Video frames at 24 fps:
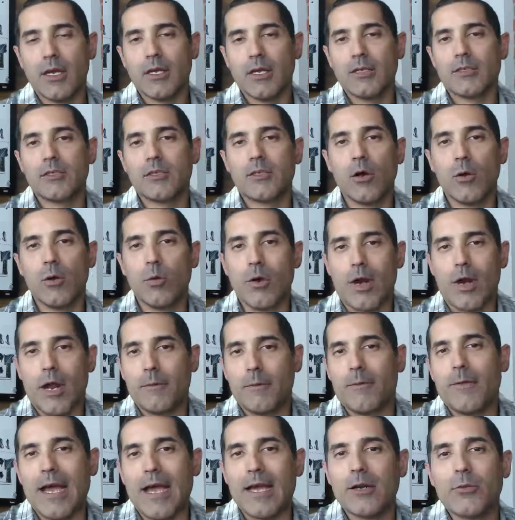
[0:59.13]
And so what I
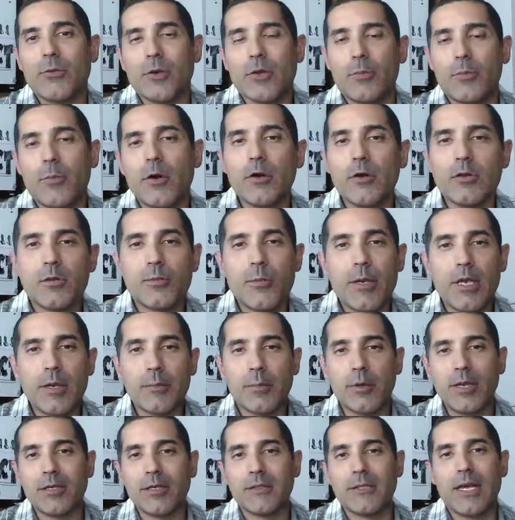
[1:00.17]
find with most
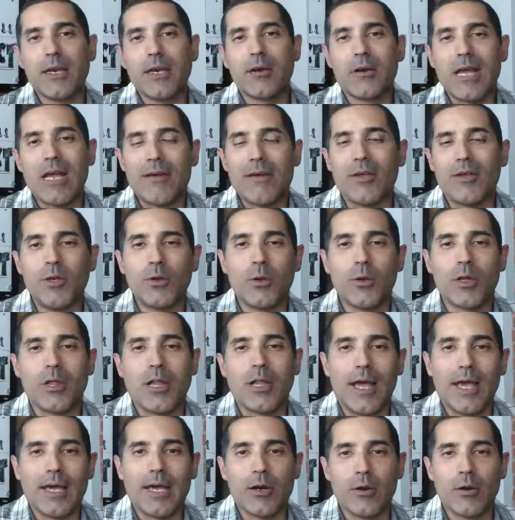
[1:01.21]
people is they don't have a new
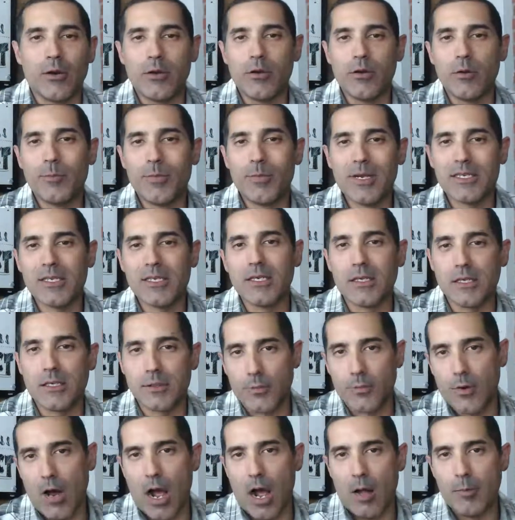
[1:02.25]
client or a new business
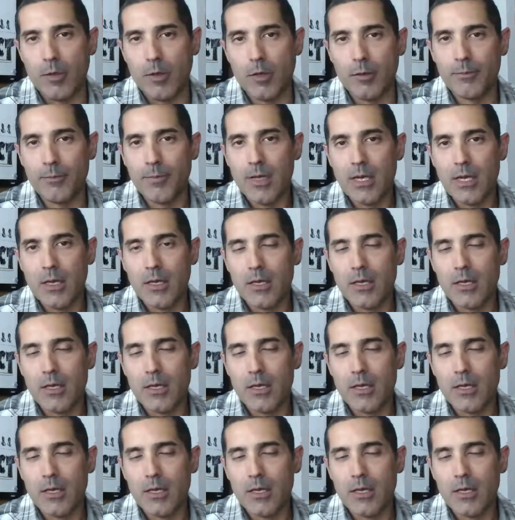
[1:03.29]
problem.